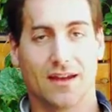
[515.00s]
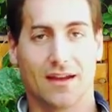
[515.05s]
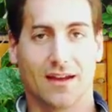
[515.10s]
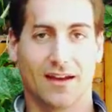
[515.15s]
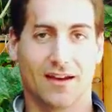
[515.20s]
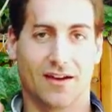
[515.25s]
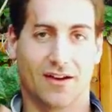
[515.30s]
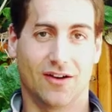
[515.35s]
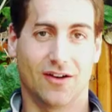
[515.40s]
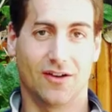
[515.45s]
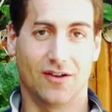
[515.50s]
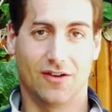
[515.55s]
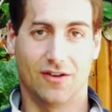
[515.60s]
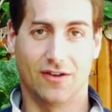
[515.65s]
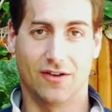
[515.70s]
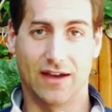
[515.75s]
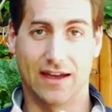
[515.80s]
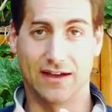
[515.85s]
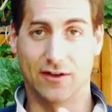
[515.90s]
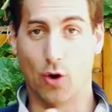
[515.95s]

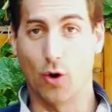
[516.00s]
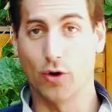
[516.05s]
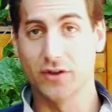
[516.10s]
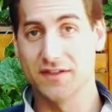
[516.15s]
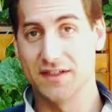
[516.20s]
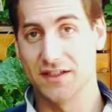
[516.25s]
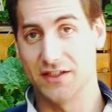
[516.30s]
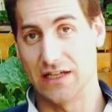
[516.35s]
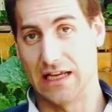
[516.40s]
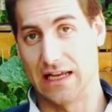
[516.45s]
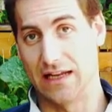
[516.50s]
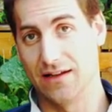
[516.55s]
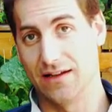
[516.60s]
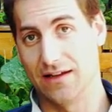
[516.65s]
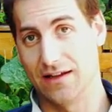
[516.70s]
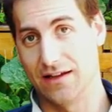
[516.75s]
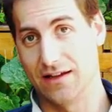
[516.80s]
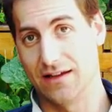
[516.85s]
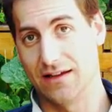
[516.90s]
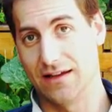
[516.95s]
and oxygen,
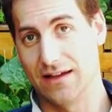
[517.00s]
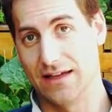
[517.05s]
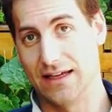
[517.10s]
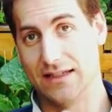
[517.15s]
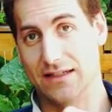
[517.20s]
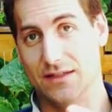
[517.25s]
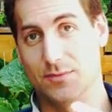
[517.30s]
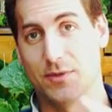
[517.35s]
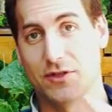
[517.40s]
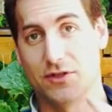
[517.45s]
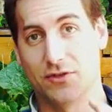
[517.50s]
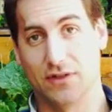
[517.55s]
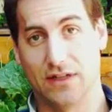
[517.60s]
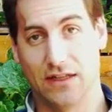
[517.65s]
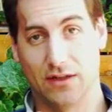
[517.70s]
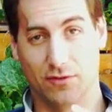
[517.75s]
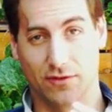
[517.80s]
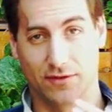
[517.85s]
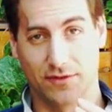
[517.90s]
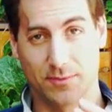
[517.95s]
and
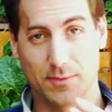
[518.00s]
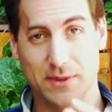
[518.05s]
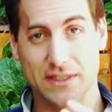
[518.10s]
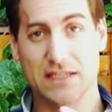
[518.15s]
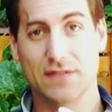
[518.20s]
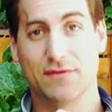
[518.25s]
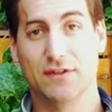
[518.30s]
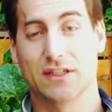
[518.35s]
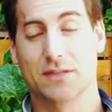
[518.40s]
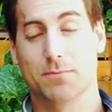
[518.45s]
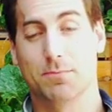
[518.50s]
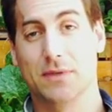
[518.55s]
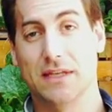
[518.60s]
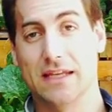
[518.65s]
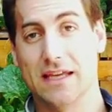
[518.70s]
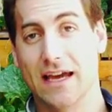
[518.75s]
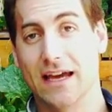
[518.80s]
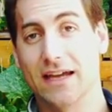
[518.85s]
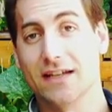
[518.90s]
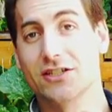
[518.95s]
especially with specific
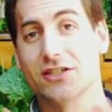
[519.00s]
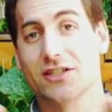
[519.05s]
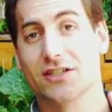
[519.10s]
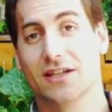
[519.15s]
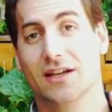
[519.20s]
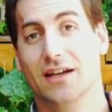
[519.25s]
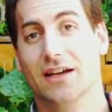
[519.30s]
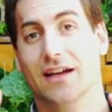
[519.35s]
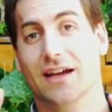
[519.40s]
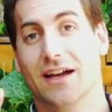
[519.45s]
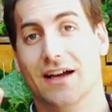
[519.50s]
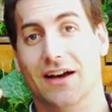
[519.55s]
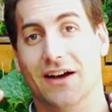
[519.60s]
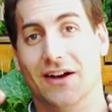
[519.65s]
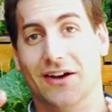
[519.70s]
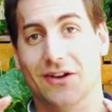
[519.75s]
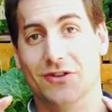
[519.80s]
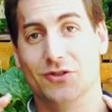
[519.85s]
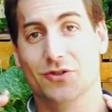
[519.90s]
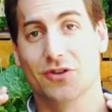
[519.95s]
pH,
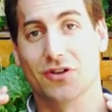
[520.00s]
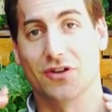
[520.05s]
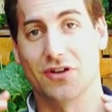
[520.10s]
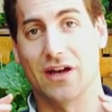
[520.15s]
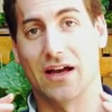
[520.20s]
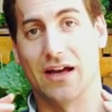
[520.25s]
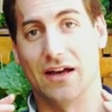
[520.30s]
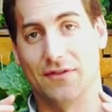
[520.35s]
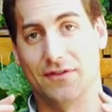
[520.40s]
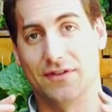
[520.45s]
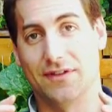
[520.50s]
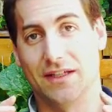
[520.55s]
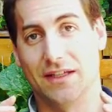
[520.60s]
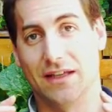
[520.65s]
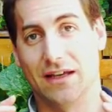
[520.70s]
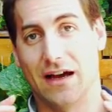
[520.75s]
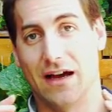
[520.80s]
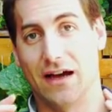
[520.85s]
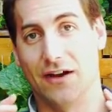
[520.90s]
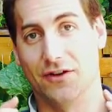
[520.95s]
you're going to have
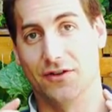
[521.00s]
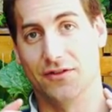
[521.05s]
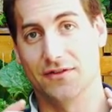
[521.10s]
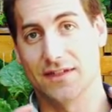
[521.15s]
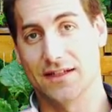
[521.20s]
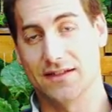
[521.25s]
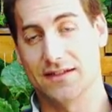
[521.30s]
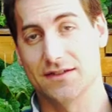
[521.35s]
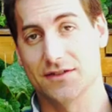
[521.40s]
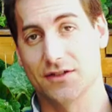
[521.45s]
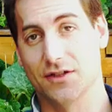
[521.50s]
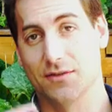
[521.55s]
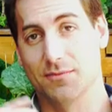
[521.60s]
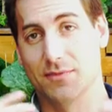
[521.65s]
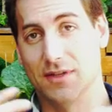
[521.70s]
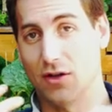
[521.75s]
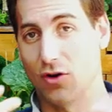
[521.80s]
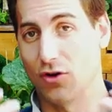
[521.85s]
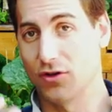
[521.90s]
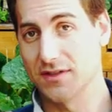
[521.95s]
the iron that is going to
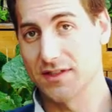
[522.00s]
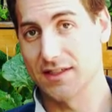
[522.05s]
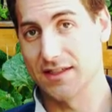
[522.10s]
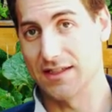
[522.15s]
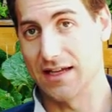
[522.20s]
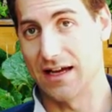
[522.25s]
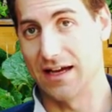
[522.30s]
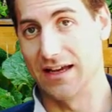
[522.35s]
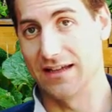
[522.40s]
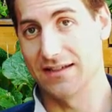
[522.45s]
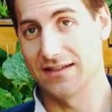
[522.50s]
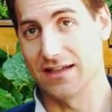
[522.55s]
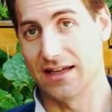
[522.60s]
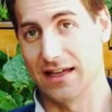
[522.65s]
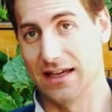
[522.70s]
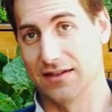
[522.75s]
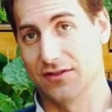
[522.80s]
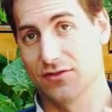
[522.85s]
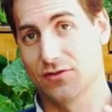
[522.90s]
be oxidized and